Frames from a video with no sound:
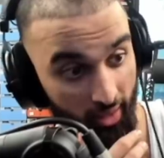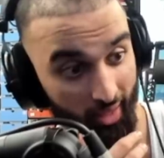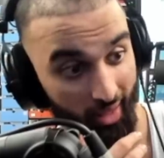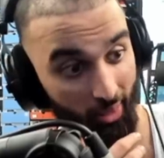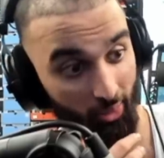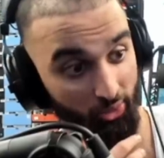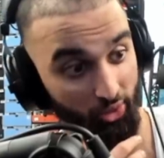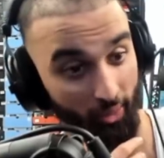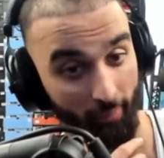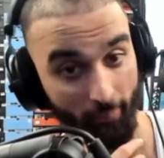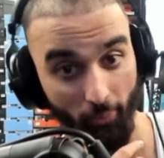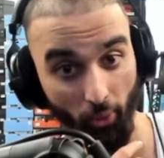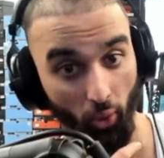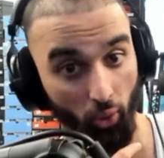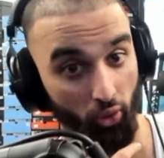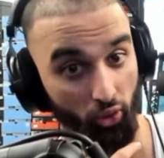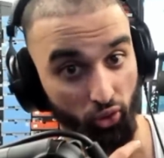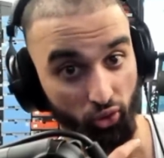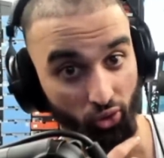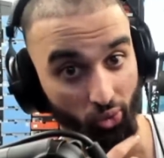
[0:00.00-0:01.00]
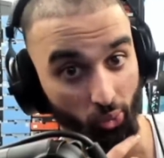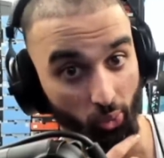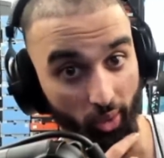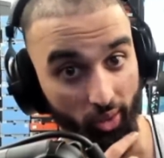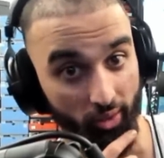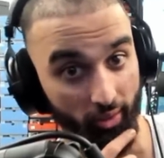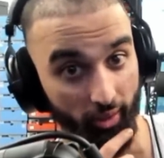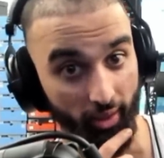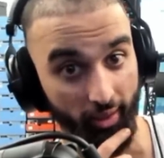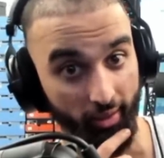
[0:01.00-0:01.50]
I was like, bro, there's no way
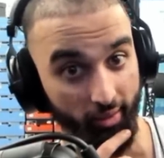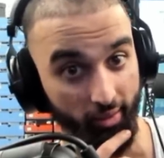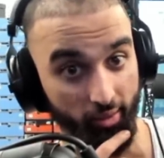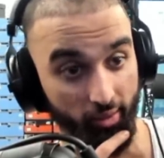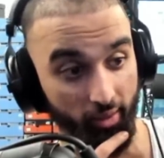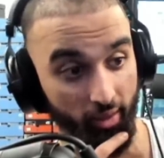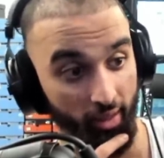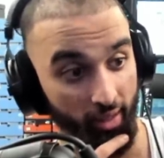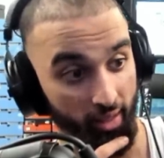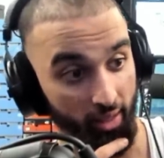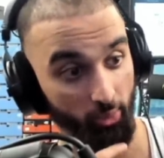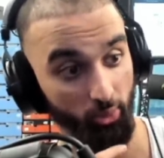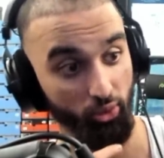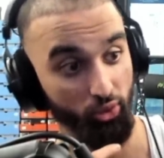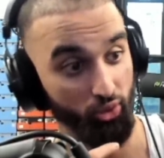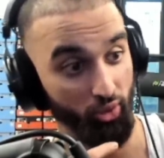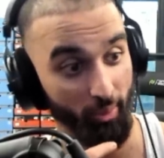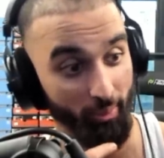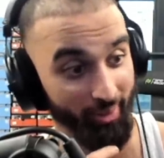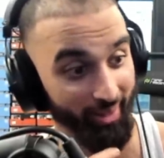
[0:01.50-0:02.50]
you like. He was scrubbing.